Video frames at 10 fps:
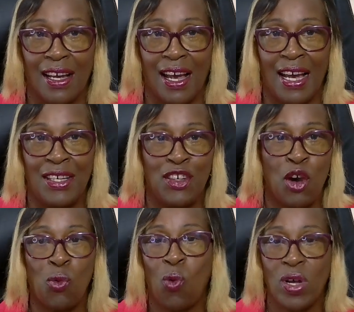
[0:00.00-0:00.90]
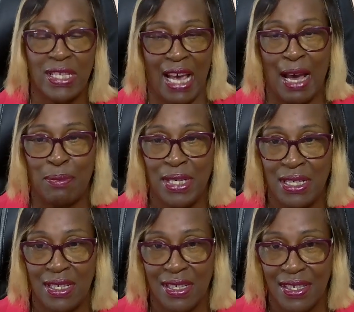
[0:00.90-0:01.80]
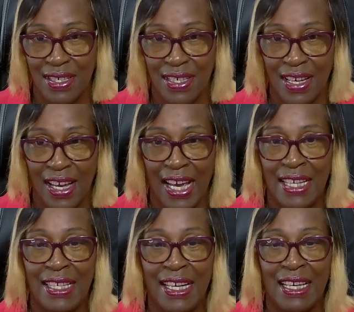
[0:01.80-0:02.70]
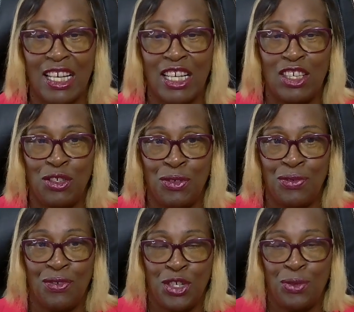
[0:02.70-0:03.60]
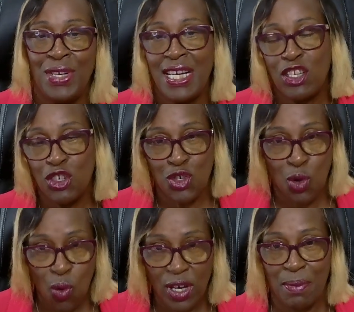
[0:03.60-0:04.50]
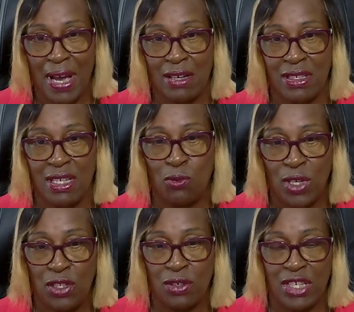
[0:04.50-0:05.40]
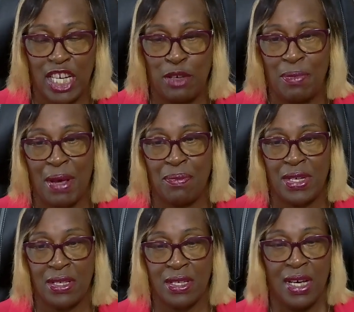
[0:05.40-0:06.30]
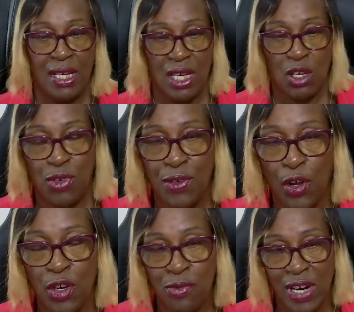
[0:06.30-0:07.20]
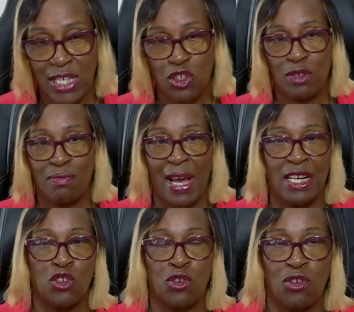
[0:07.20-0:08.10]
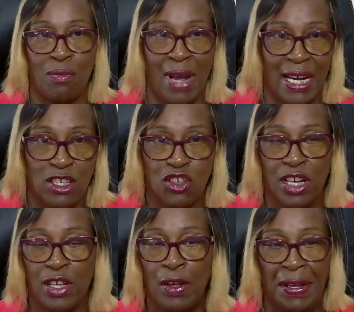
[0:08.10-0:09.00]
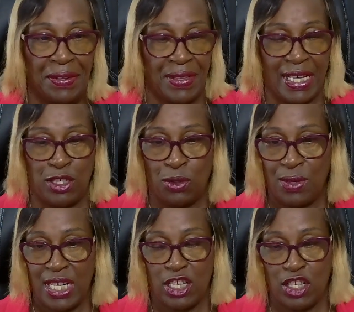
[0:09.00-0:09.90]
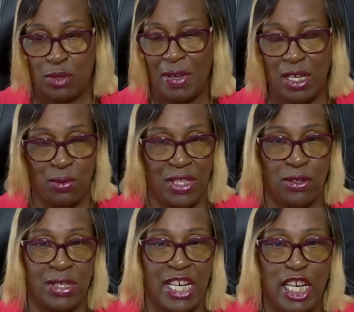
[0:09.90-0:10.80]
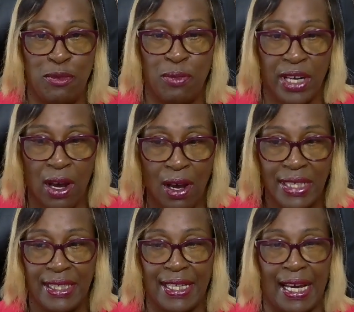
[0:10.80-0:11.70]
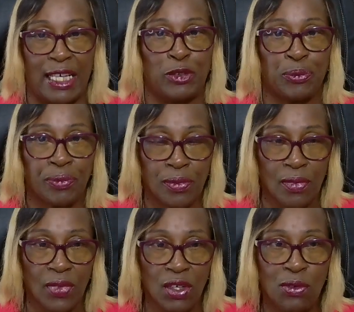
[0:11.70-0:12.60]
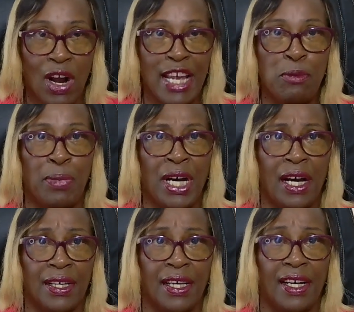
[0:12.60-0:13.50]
and know what's happened, and you you'll need to talk about it with your team members. If you've got a registered manager or a manager, then you'll need to speak with your team regarding that, right? But